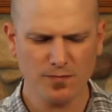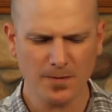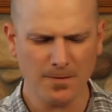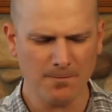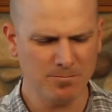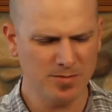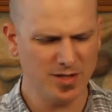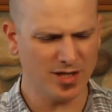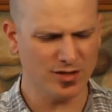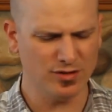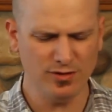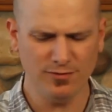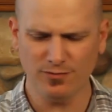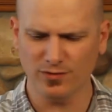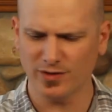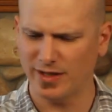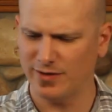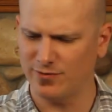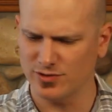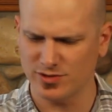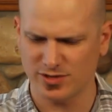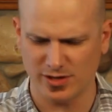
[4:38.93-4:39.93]
Yeah, good
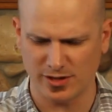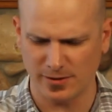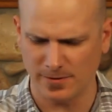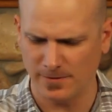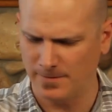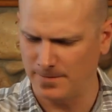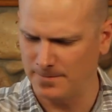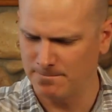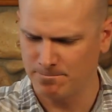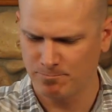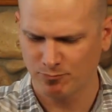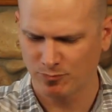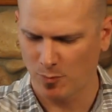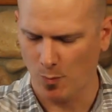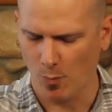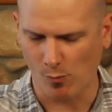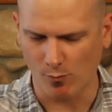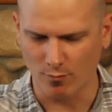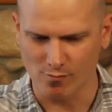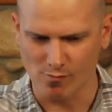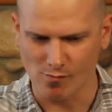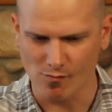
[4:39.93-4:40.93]
flavors here.
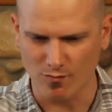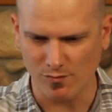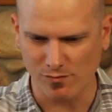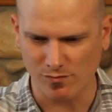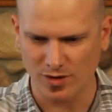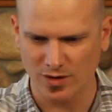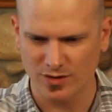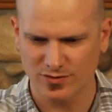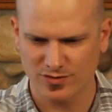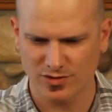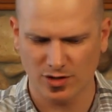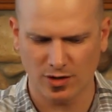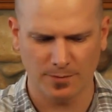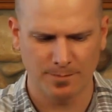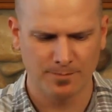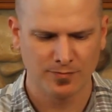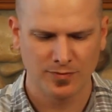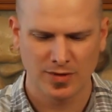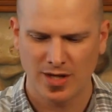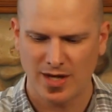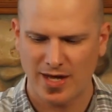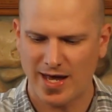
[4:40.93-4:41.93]
So,
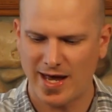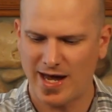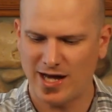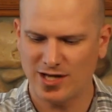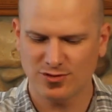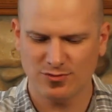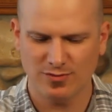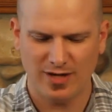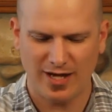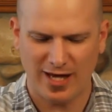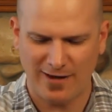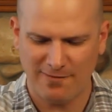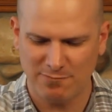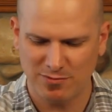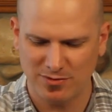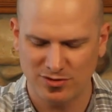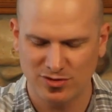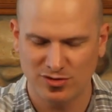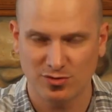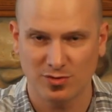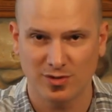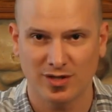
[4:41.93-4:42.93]
as we have
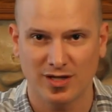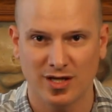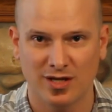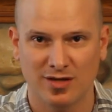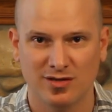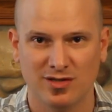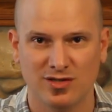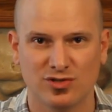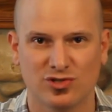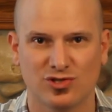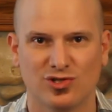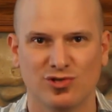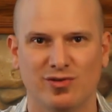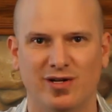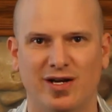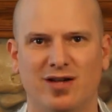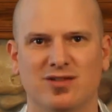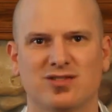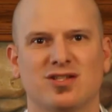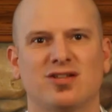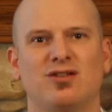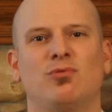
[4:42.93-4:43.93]
been doing in these
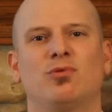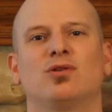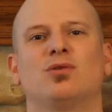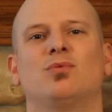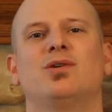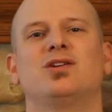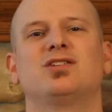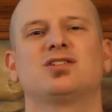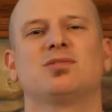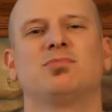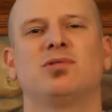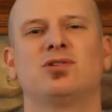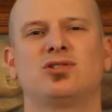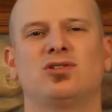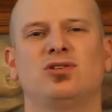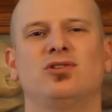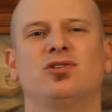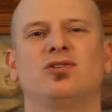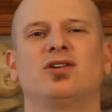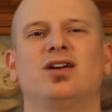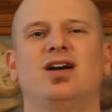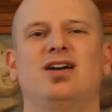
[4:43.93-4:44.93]
shootouts, I don't want to waste a bunch of
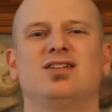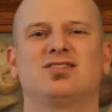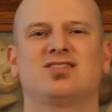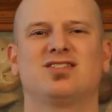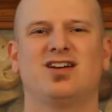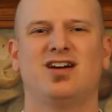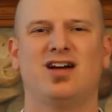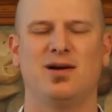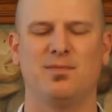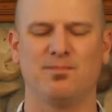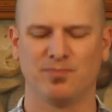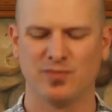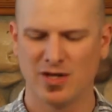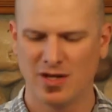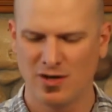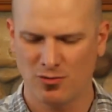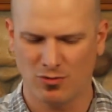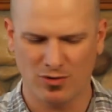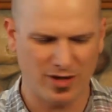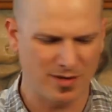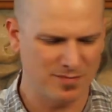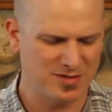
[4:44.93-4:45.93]
your guys' time
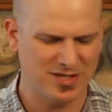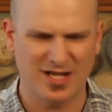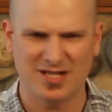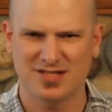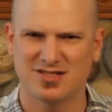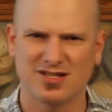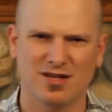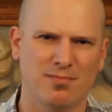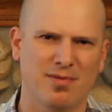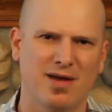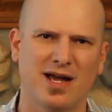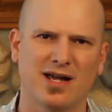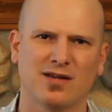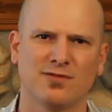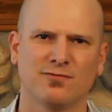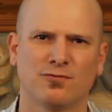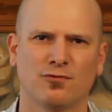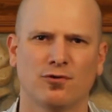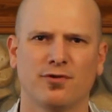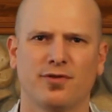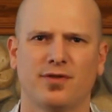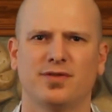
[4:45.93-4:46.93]
while I'm tasting back and
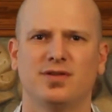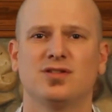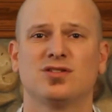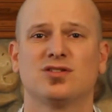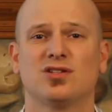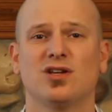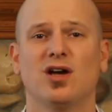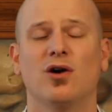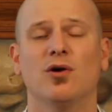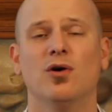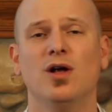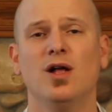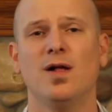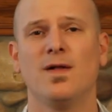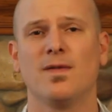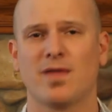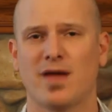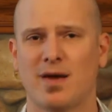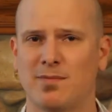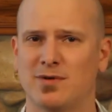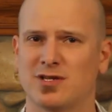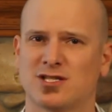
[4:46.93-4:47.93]
forth on these. So,
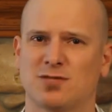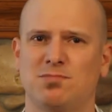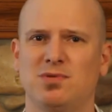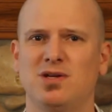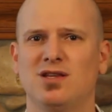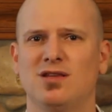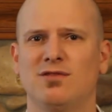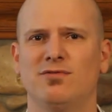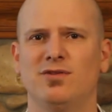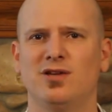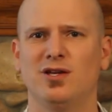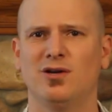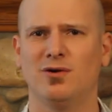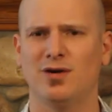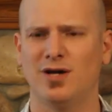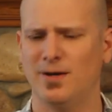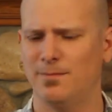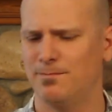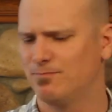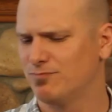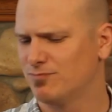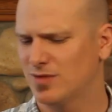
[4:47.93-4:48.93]
I'm going to speed the video
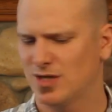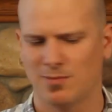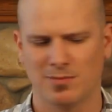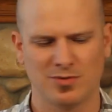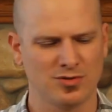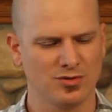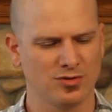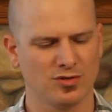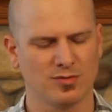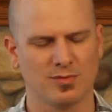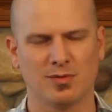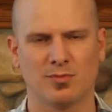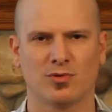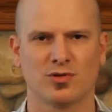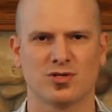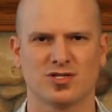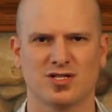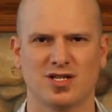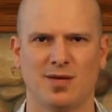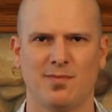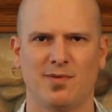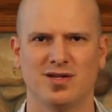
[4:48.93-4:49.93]
up. I'm going to do a little bit more
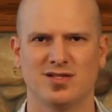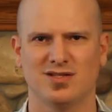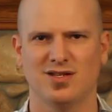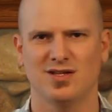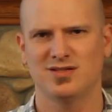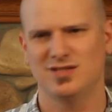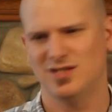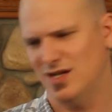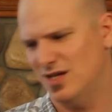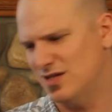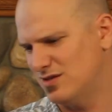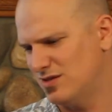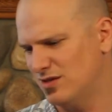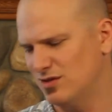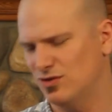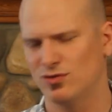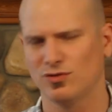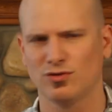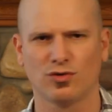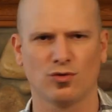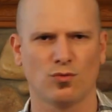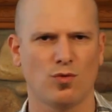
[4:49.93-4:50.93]
side-by-side tasting,
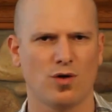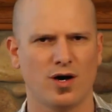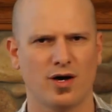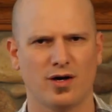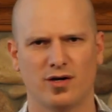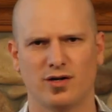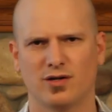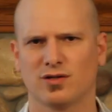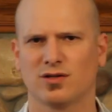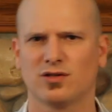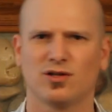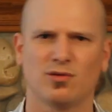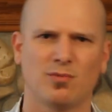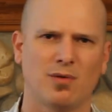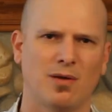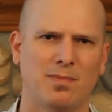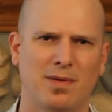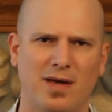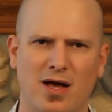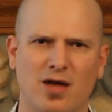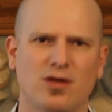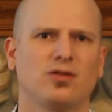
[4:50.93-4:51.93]
do a little water, clear my
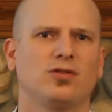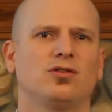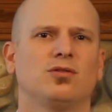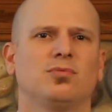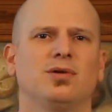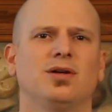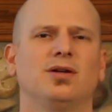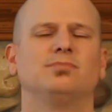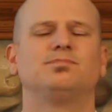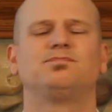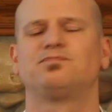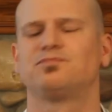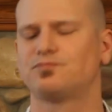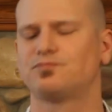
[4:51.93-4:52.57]
palate a little bit.